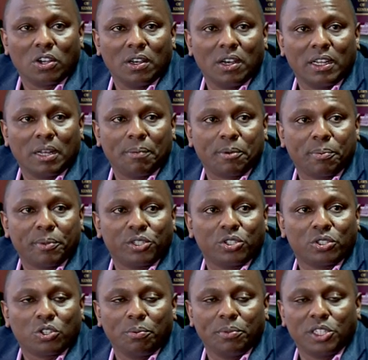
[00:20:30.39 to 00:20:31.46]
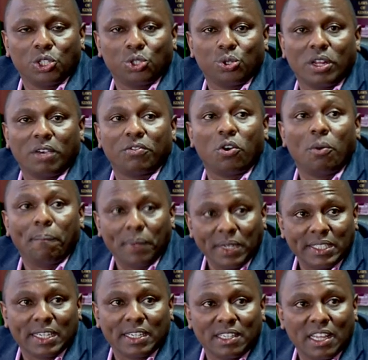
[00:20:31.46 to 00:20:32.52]
and appropriations committee should have
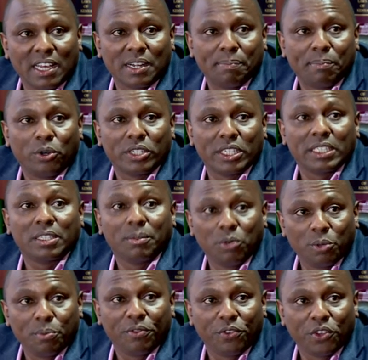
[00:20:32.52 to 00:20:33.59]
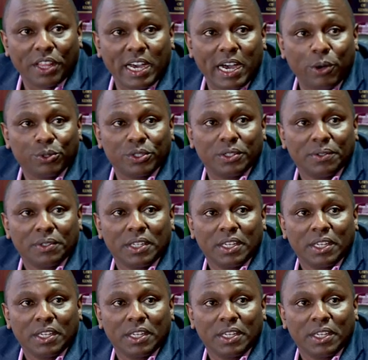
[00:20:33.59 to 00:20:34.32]
completed their report and tabled before the House.